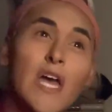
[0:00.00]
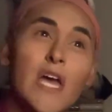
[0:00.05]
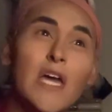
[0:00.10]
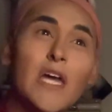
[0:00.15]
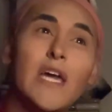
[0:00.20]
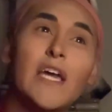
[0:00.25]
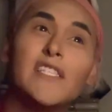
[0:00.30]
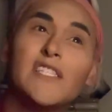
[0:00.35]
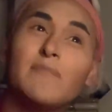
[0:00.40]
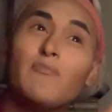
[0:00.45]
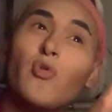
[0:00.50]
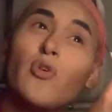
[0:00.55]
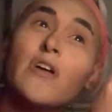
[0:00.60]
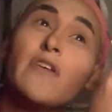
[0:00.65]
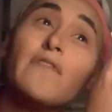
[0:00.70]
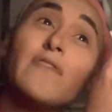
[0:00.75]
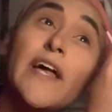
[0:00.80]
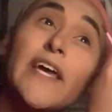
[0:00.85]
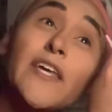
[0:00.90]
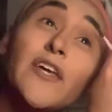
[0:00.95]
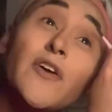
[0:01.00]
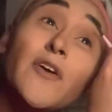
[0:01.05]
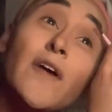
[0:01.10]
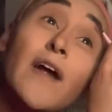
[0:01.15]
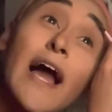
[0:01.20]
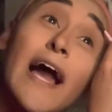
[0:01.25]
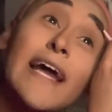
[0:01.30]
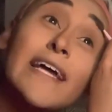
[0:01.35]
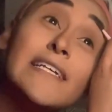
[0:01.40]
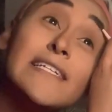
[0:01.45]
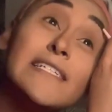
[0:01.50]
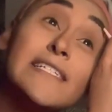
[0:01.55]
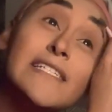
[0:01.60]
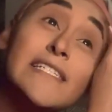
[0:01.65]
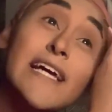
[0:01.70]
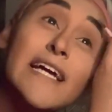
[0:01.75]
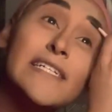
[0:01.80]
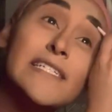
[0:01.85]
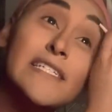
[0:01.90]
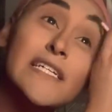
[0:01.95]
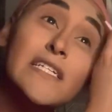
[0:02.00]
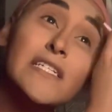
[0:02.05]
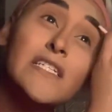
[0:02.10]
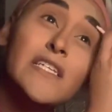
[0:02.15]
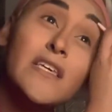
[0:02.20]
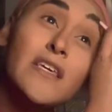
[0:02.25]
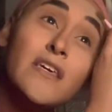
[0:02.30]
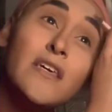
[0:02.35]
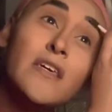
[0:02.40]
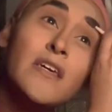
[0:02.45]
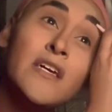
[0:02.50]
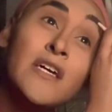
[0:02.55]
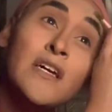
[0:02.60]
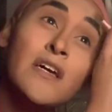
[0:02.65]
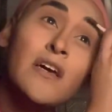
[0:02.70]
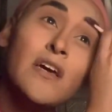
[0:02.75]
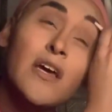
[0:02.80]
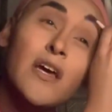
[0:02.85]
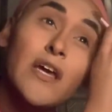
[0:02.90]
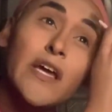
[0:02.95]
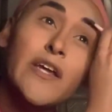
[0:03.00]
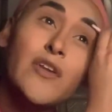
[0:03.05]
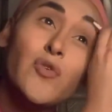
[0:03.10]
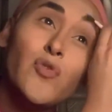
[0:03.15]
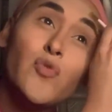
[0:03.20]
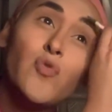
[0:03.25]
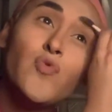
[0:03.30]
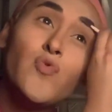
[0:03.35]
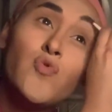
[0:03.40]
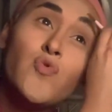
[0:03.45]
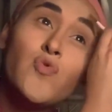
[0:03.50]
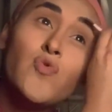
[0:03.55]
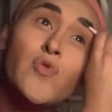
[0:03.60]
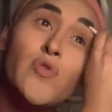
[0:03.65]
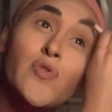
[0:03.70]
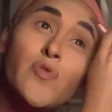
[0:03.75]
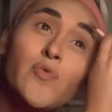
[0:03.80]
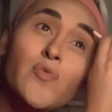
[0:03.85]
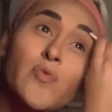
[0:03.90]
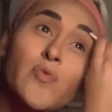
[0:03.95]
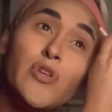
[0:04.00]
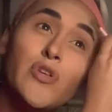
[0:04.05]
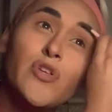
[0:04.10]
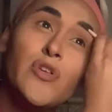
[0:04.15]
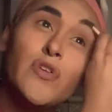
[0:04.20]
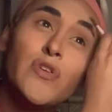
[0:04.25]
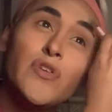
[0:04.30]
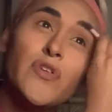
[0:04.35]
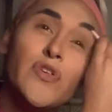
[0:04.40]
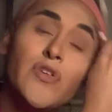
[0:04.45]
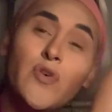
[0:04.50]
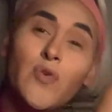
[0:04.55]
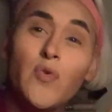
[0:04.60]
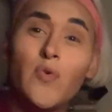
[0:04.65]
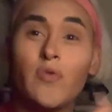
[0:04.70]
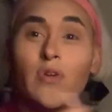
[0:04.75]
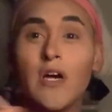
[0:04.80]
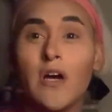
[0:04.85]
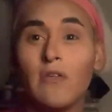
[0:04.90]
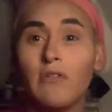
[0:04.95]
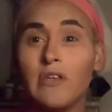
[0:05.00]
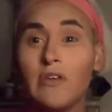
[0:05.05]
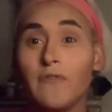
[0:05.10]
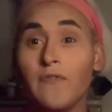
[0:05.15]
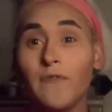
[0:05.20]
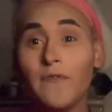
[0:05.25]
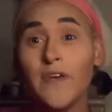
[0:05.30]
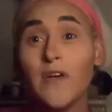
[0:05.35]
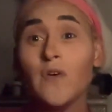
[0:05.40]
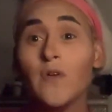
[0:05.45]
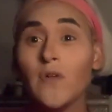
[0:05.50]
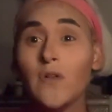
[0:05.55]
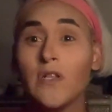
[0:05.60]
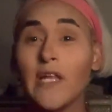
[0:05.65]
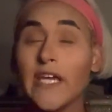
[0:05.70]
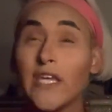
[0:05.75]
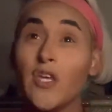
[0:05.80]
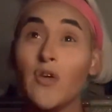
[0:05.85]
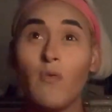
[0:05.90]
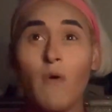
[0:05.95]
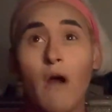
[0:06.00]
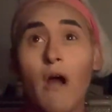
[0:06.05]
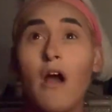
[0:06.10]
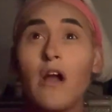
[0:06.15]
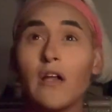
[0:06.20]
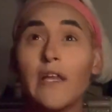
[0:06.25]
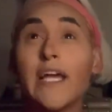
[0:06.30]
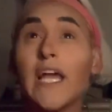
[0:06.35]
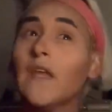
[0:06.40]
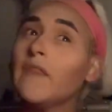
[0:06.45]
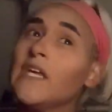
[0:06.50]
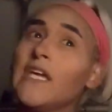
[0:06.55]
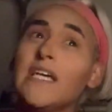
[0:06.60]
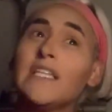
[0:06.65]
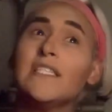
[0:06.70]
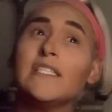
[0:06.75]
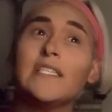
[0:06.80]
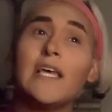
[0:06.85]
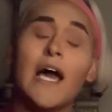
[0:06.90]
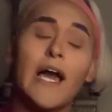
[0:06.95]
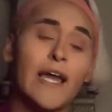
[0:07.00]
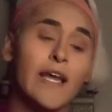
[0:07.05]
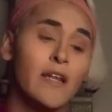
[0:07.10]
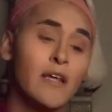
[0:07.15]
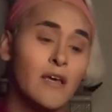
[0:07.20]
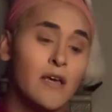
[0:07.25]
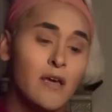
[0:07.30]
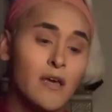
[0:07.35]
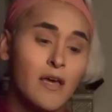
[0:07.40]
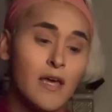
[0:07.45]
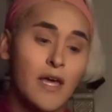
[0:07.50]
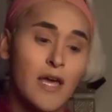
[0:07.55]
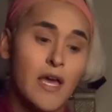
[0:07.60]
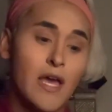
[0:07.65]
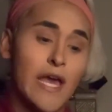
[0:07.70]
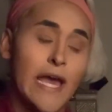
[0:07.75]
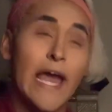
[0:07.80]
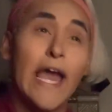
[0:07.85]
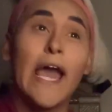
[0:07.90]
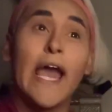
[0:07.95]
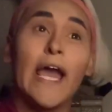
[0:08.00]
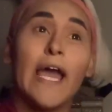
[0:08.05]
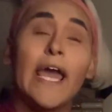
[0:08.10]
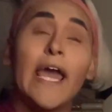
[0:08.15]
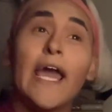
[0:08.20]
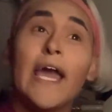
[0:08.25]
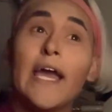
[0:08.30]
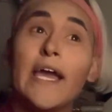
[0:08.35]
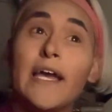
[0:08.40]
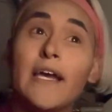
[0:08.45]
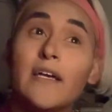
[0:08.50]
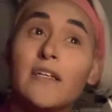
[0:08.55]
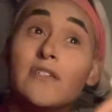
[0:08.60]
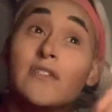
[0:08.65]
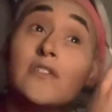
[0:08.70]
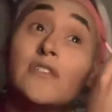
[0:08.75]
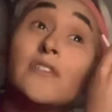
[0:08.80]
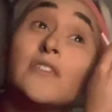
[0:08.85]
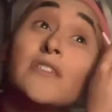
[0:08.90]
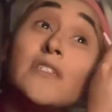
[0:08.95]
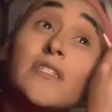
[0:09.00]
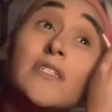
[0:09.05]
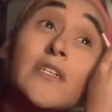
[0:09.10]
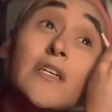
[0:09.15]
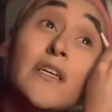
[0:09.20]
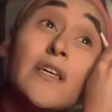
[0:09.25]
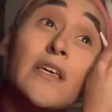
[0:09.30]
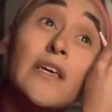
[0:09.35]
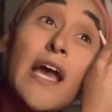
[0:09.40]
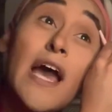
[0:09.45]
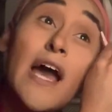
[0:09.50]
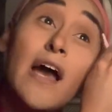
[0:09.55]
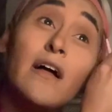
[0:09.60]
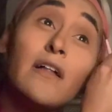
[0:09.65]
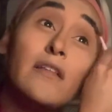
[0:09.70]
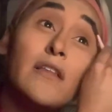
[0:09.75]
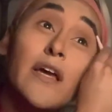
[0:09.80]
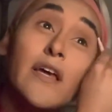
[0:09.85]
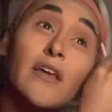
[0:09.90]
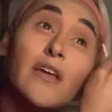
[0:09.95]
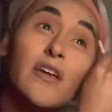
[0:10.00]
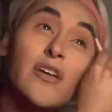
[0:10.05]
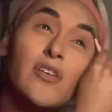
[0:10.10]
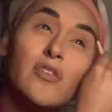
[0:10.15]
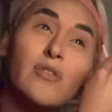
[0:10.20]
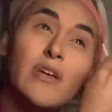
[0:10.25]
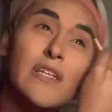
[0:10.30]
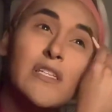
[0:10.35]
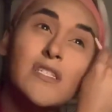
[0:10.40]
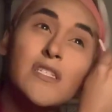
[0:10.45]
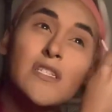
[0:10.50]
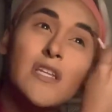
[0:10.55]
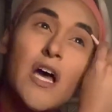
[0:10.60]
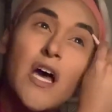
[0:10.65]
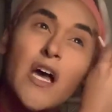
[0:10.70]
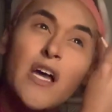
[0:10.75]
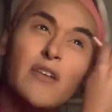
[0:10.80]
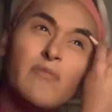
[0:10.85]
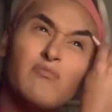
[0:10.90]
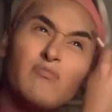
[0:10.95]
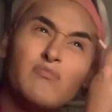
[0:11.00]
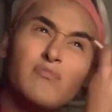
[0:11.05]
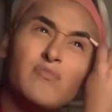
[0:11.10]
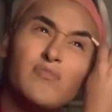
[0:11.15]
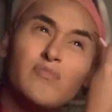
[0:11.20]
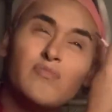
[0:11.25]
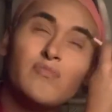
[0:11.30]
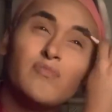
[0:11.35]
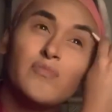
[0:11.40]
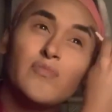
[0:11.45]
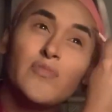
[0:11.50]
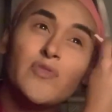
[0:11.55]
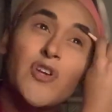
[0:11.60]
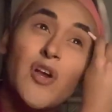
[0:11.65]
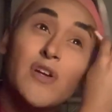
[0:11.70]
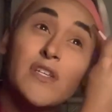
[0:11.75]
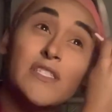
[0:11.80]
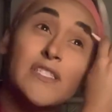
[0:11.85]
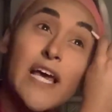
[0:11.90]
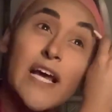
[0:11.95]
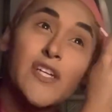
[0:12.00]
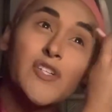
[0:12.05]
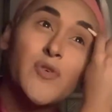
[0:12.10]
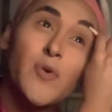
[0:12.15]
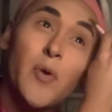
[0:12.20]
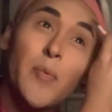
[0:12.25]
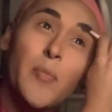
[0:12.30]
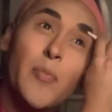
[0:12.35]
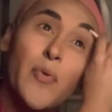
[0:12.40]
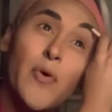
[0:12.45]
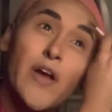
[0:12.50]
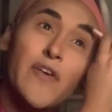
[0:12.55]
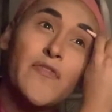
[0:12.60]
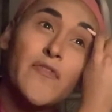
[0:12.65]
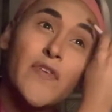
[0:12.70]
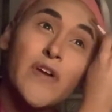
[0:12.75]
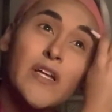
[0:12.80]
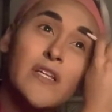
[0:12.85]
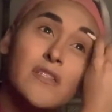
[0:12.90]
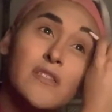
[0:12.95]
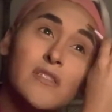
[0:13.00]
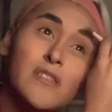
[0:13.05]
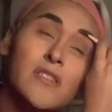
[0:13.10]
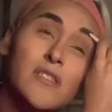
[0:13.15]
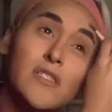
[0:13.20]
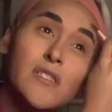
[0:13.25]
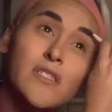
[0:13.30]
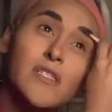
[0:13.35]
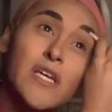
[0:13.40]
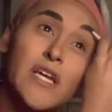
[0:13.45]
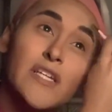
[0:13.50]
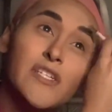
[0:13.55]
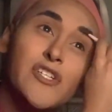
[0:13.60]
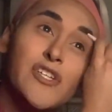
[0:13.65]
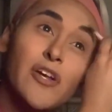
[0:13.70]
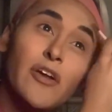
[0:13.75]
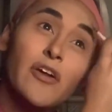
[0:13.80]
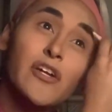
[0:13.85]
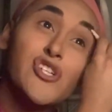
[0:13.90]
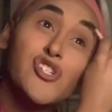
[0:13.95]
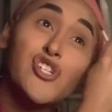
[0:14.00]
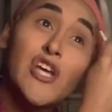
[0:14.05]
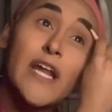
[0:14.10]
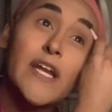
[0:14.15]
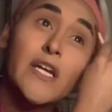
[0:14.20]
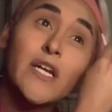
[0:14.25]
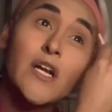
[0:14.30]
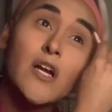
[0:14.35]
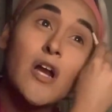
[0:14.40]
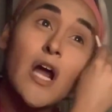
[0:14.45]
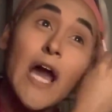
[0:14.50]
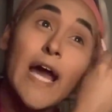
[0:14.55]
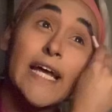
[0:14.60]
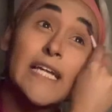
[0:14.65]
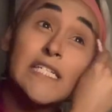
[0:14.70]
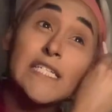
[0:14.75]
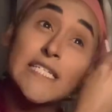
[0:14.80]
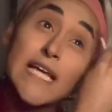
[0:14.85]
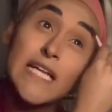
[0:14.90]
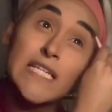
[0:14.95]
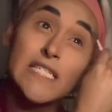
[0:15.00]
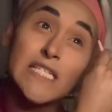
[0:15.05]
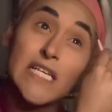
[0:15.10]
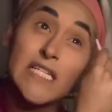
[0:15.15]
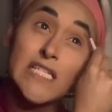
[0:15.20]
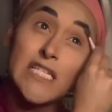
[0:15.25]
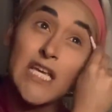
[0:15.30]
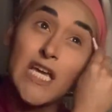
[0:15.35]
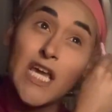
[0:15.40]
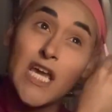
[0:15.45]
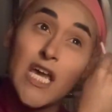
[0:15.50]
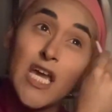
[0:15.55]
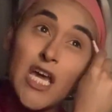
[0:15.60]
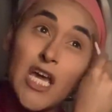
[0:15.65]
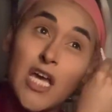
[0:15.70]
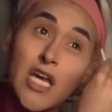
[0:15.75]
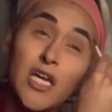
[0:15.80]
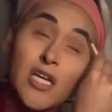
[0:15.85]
It's more of like your identity and who, you know, you feel like you are, like on the inside. And yeah, like, it's not your sexual preference, it's your gender identity.